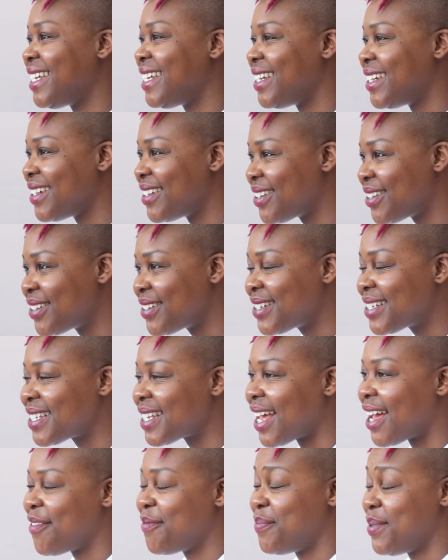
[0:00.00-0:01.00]
years.
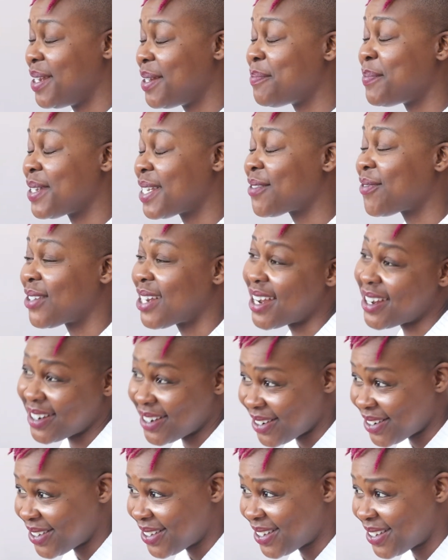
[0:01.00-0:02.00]
I've been in business for 10
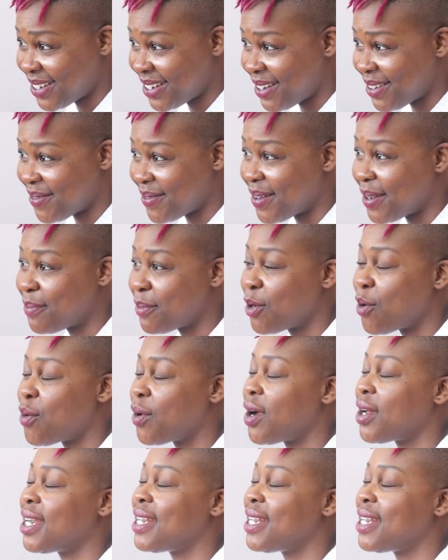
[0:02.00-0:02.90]
years. I'm going on a